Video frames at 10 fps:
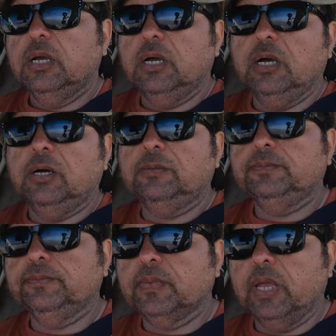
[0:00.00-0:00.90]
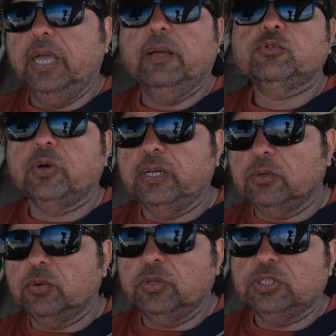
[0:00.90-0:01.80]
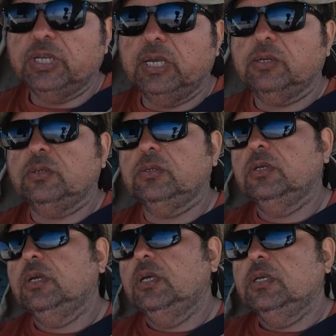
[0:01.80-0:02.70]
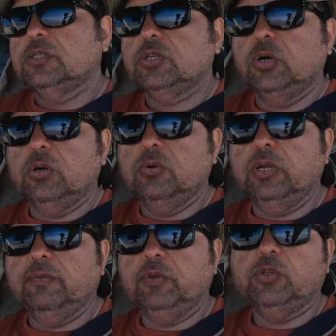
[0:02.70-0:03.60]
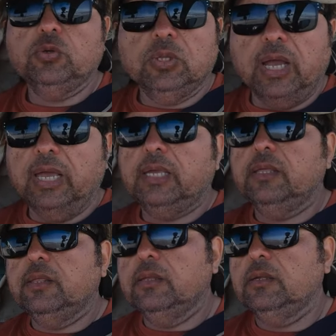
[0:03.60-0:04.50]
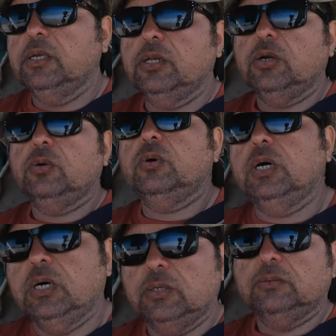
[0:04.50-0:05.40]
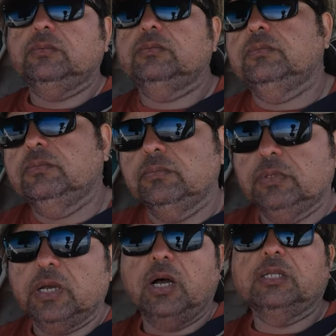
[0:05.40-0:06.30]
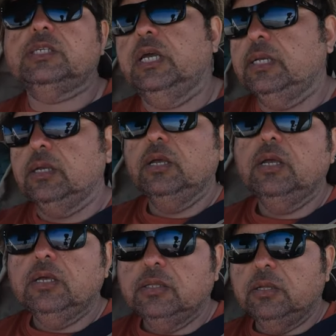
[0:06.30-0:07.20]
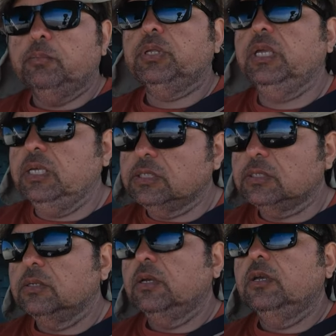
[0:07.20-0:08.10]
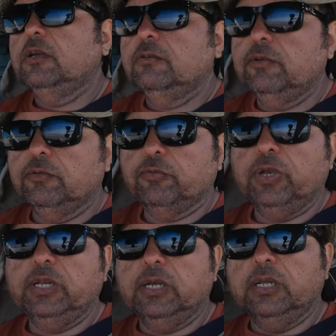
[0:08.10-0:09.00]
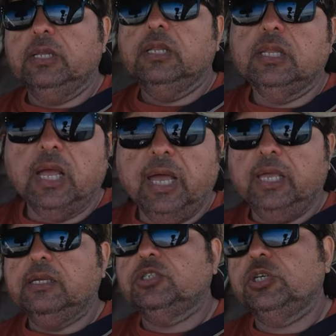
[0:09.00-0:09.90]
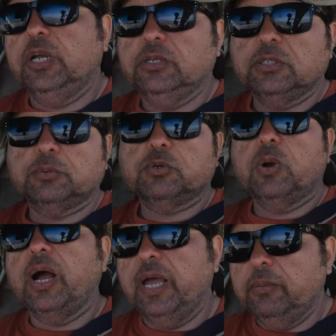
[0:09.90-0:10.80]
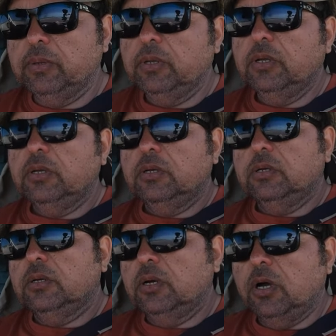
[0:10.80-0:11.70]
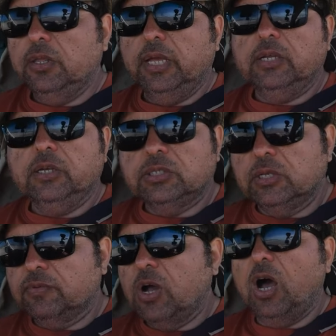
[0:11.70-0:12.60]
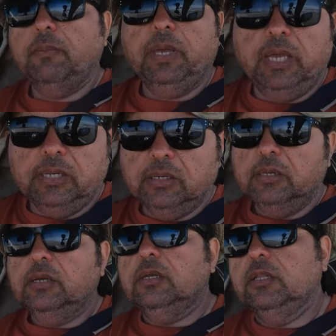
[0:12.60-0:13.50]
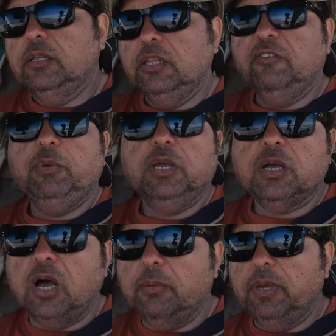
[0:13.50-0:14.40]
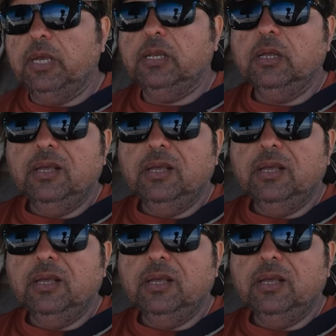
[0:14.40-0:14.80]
I am trying to grow the channel, so if you do like, you know, the content, then please feel free to like, share, subscribe, all that good stuff. Comment, leave me a comment.